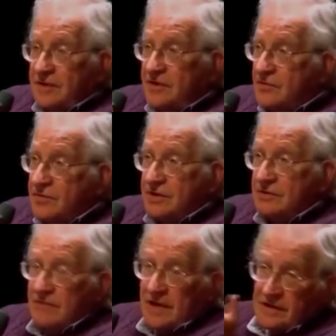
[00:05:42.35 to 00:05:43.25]
a
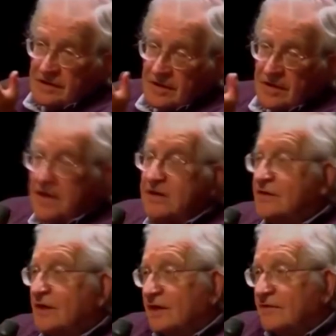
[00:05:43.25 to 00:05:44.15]
human rather than an
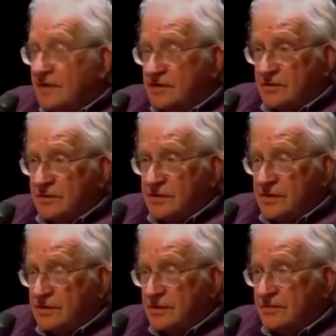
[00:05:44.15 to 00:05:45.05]
insect visual
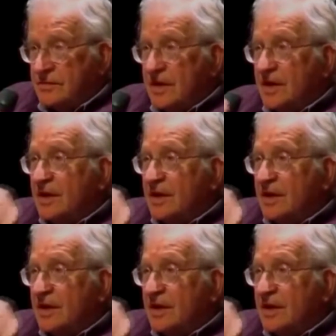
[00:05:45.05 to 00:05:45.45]
system